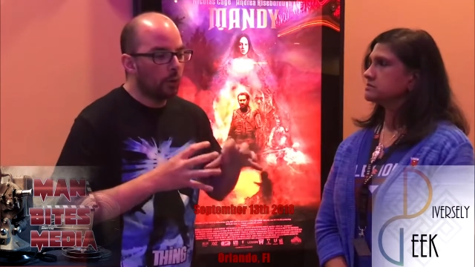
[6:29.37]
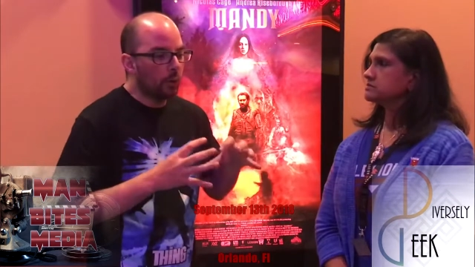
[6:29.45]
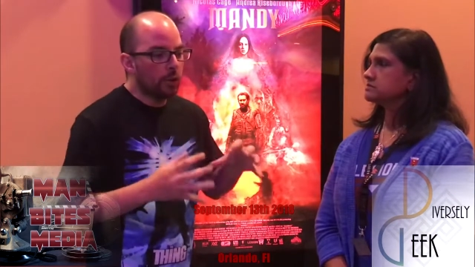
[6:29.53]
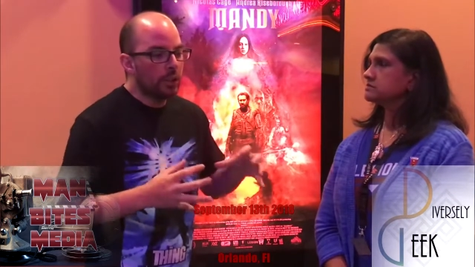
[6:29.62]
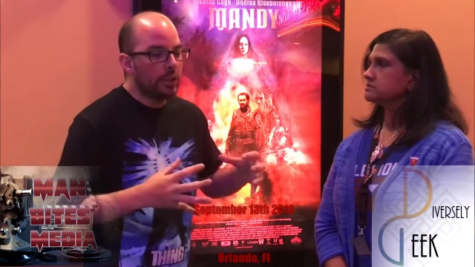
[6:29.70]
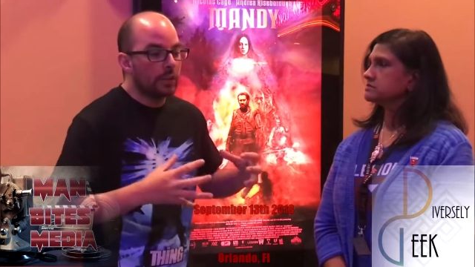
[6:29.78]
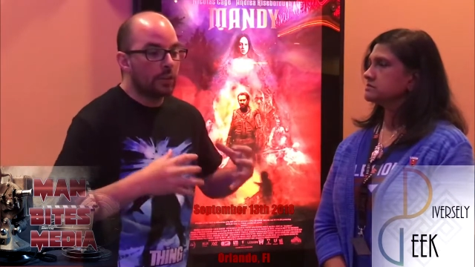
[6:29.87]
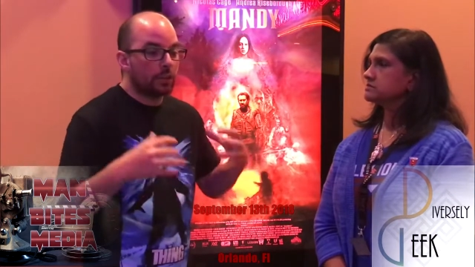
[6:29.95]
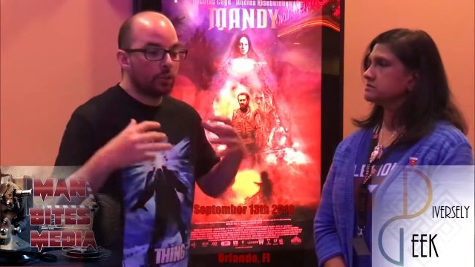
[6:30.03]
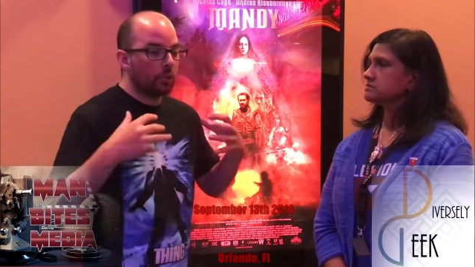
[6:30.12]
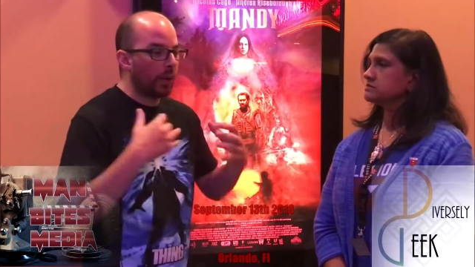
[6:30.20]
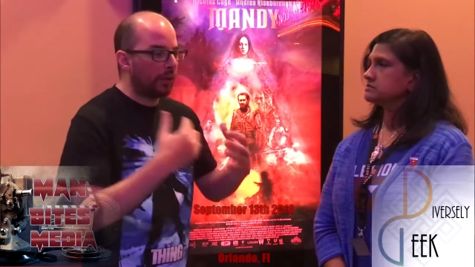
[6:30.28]
Speaker 1: only
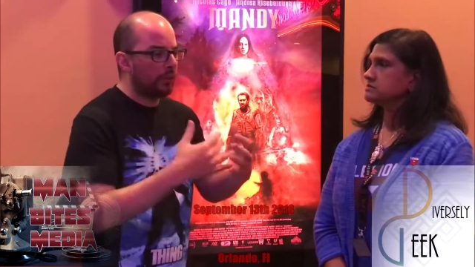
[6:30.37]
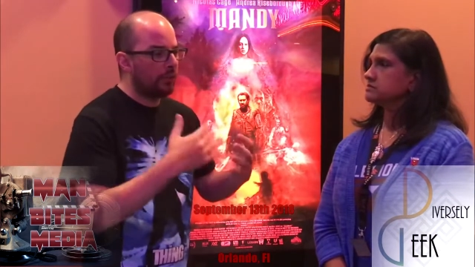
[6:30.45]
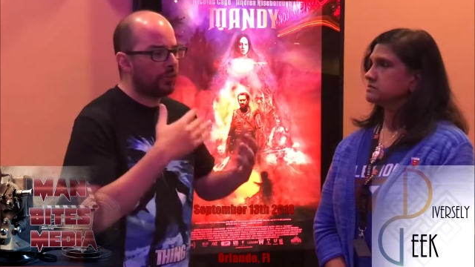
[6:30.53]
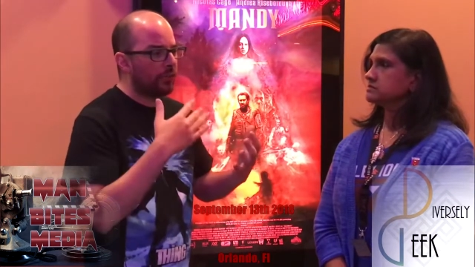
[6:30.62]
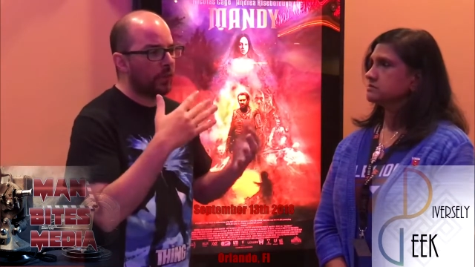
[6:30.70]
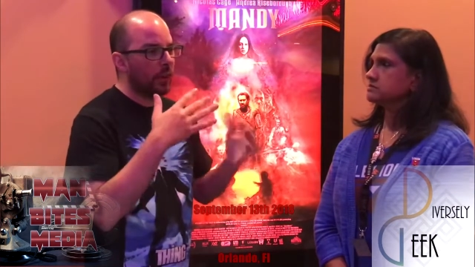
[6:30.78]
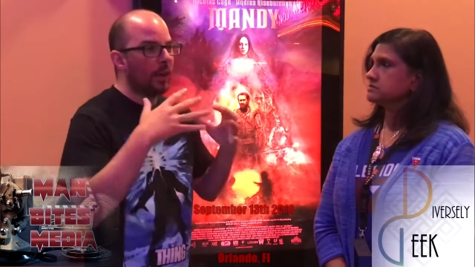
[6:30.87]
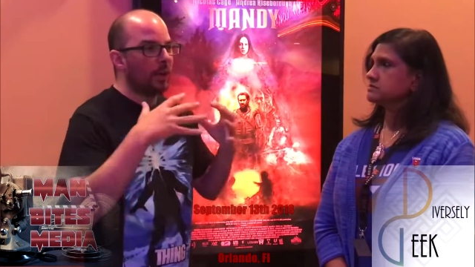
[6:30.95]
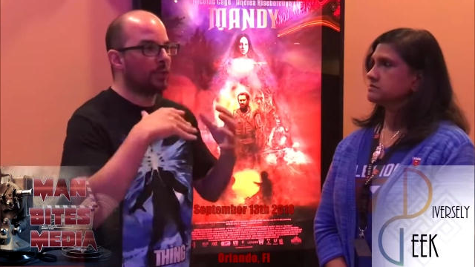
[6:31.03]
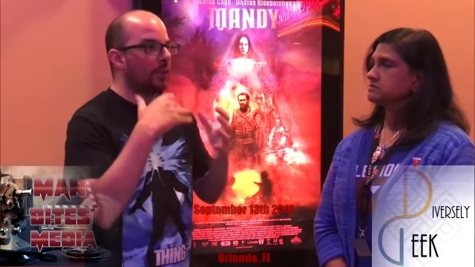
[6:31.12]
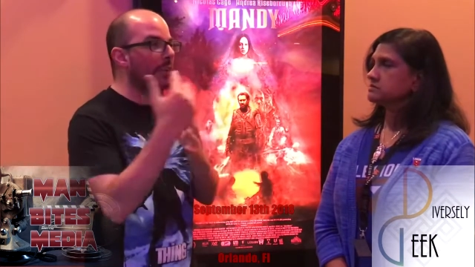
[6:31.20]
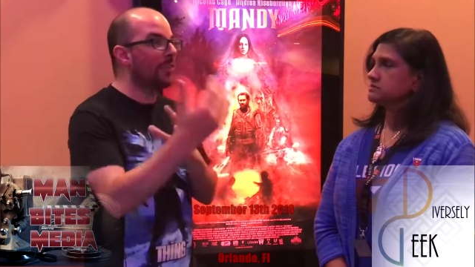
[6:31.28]
trans uh,
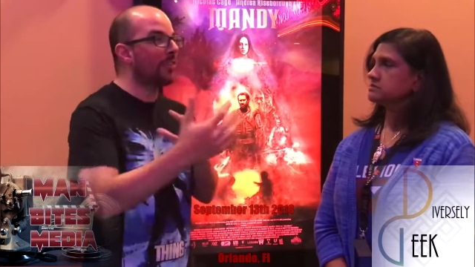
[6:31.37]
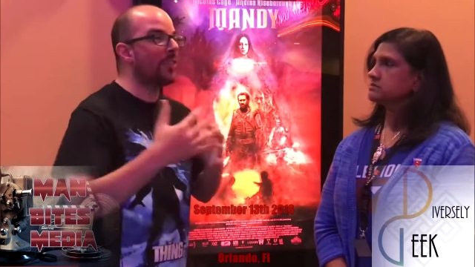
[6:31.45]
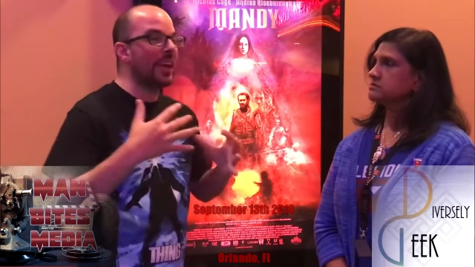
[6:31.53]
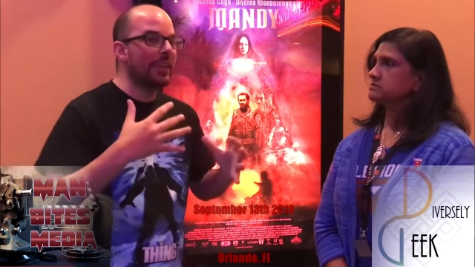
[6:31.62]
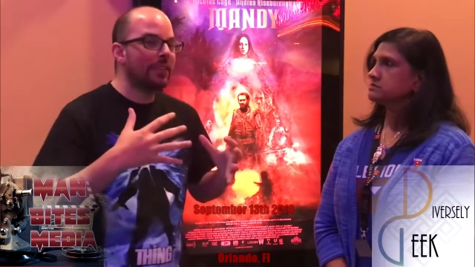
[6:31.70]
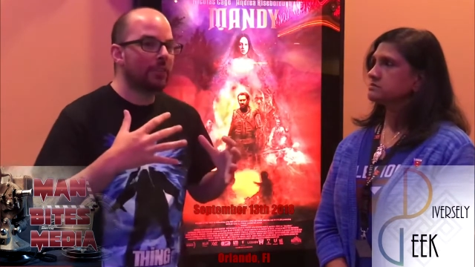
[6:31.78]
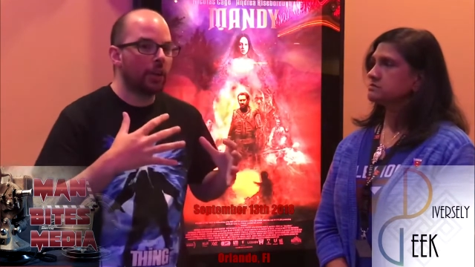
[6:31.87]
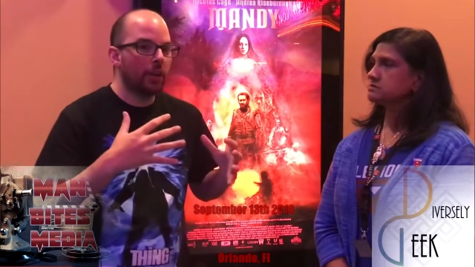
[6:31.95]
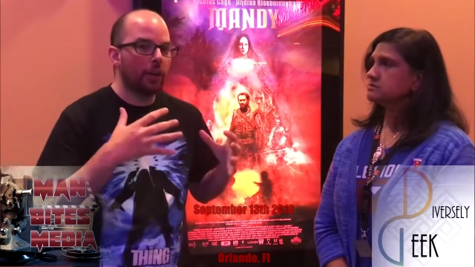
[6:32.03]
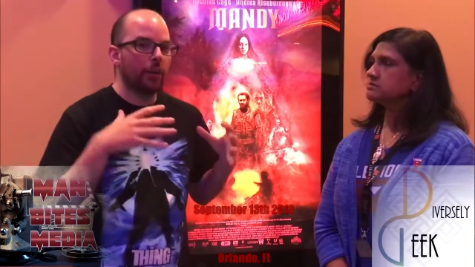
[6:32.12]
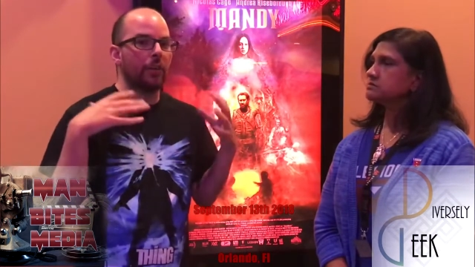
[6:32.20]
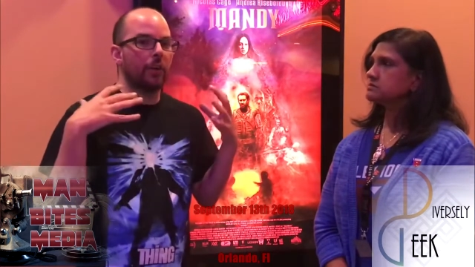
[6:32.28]
transcend
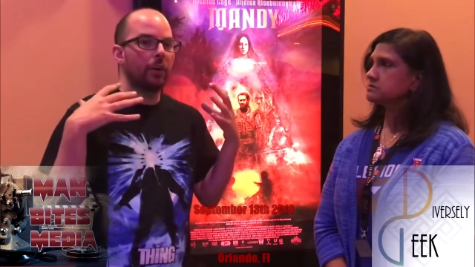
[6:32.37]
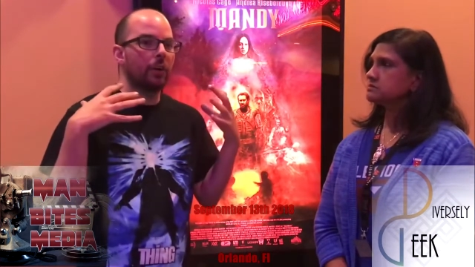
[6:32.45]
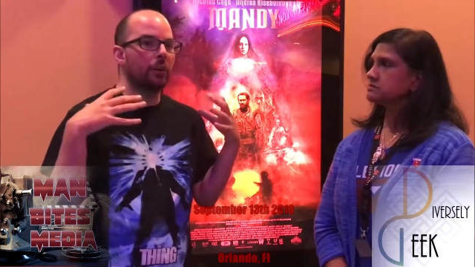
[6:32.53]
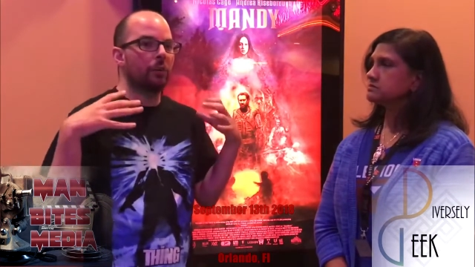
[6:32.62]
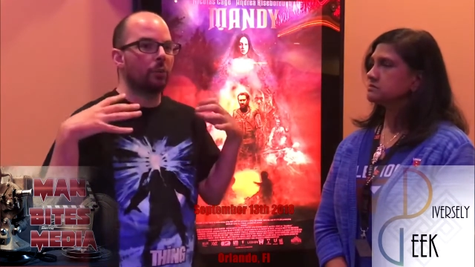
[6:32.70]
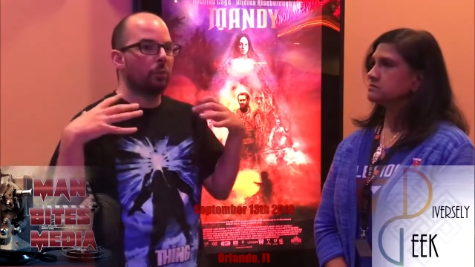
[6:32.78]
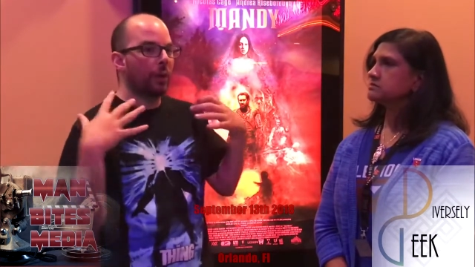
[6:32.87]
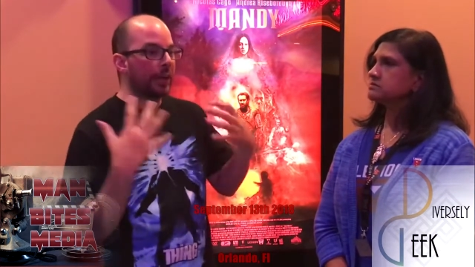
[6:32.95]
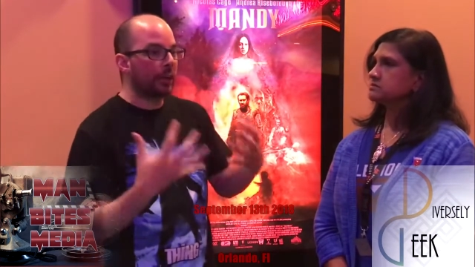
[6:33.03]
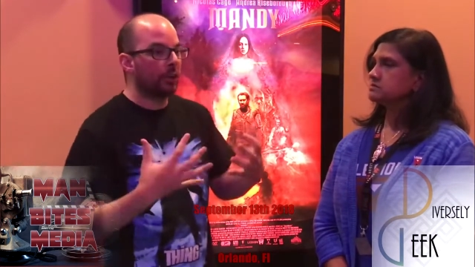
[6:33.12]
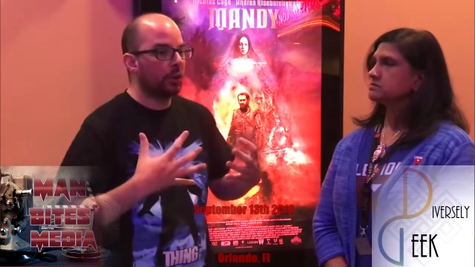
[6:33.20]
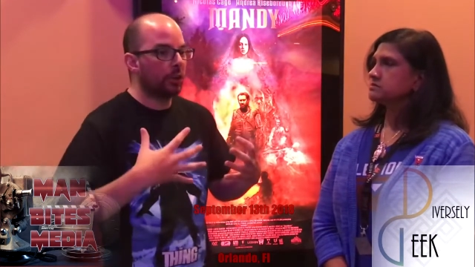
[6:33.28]
the
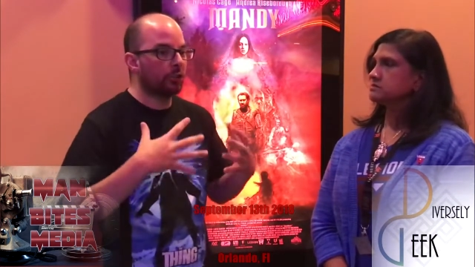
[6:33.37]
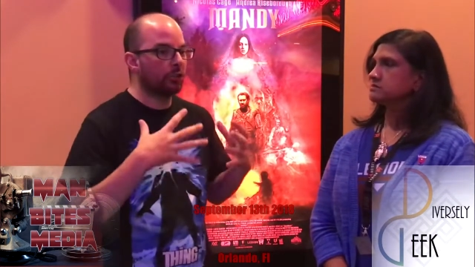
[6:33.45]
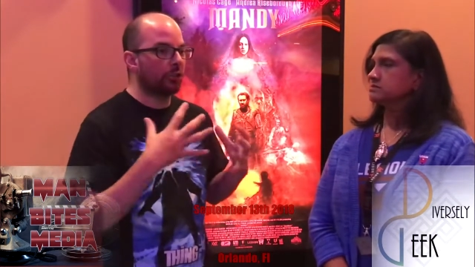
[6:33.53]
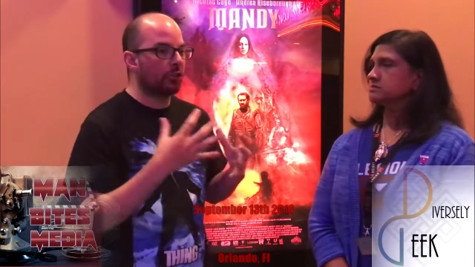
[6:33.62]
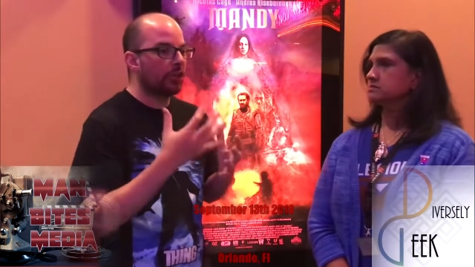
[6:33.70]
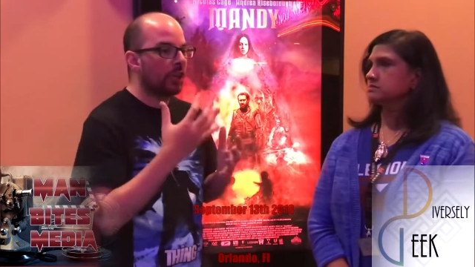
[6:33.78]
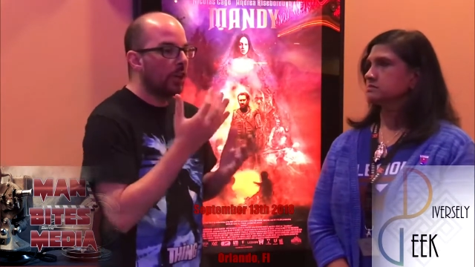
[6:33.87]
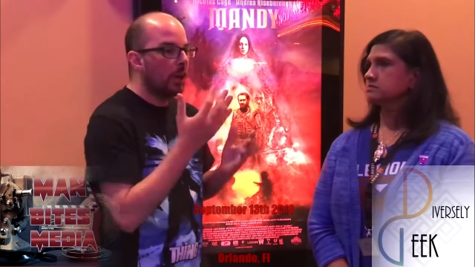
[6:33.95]
regular just